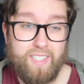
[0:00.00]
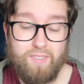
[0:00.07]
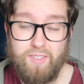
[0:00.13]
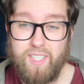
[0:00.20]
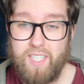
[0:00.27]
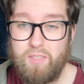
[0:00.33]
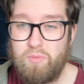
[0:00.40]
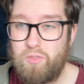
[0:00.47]
I
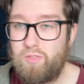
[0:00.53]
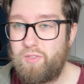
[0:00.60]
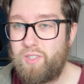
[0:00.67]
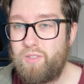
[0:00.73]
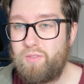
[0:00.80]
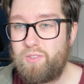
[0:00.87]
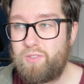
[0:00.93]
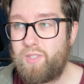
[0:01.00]
think he's more of a
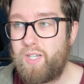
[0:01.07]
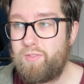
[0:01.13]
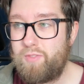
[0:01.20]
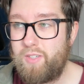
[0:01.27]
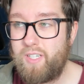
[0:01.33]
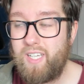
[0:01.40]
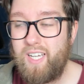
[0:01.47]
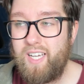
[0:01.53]
young
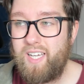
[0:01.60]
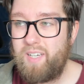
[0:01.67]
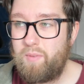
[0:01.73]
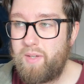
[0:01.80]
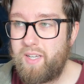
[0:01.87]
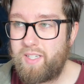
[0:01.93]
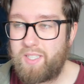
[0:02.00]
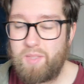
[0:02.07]
driver, and
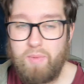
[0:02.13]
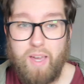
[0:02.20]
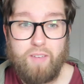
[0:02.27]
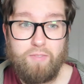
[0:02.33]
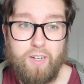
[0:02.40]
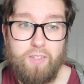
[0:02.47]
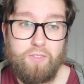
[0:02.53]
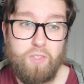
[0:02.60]
we
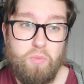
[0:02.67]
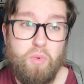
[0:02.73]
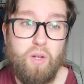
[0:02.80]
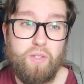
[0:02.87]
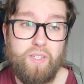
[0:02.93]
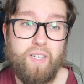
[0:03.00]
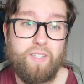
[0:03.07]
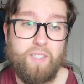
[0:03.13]
expect Valtteri
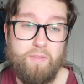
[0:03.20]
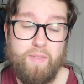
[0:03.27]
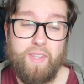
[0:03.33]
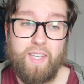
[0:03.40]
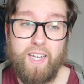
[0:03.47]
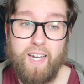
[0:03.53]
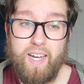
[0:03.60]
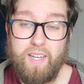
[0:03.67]
Bottas to be
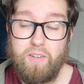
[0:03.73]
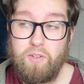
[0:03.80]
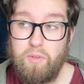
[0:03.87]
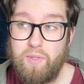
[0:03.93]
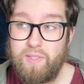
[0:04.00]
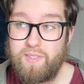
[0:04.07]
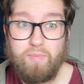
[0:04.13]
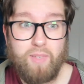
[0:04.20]
the guy
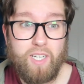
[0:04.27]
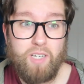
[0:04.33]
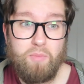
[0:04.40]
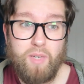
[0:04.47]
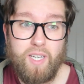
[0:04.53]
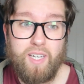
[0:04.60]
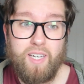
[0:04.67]
who is going to be